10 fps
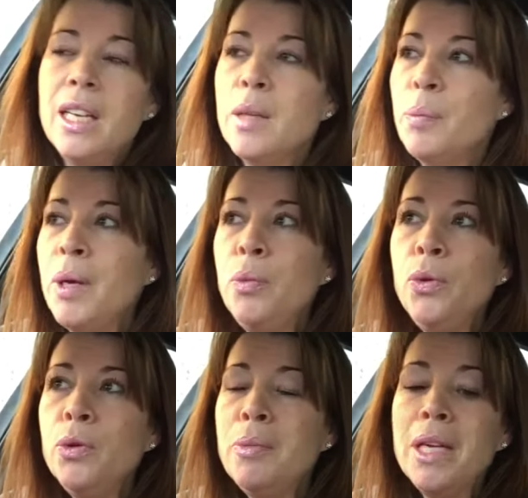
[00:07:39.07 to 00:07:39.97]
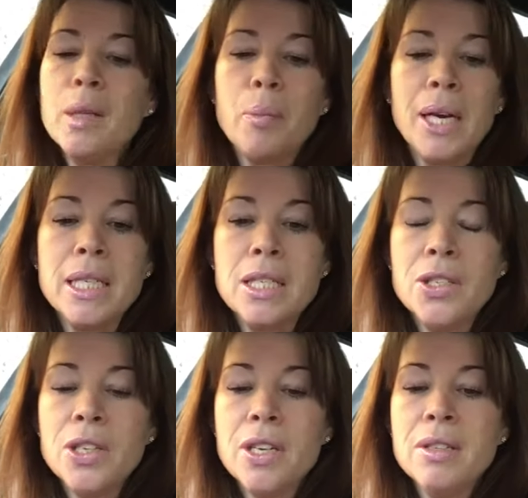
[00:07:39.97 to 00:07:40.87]
The people you'll meet, the
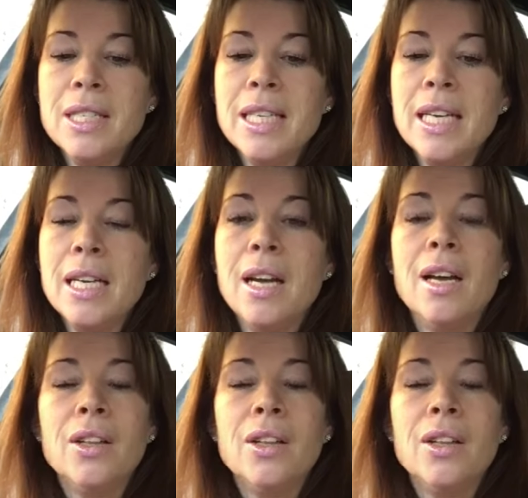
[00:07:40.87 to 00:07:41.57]
places you go and see,